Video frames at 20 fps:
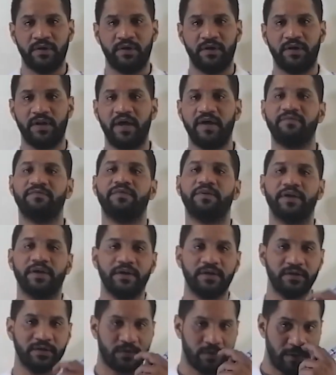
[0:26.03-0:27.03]
In
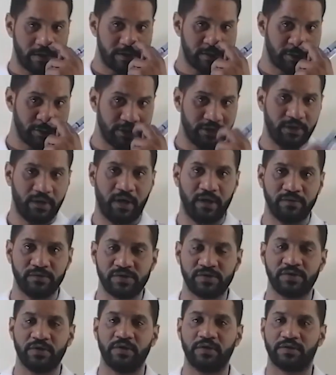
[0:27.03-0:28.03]
every question I will
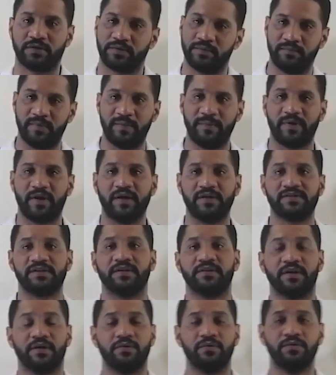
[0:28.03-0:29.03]
start
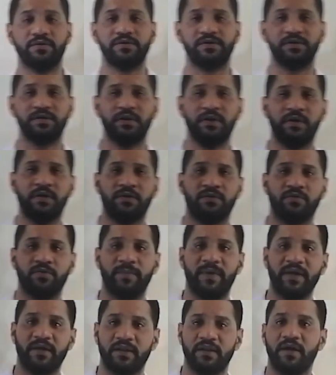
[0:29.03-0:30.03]
memorizing the rules to
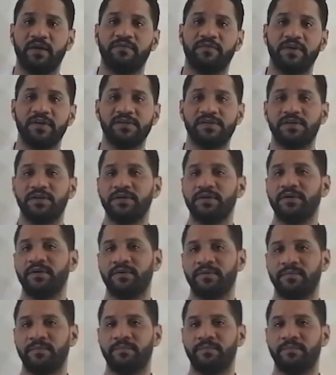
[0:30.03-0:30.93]
make life easier.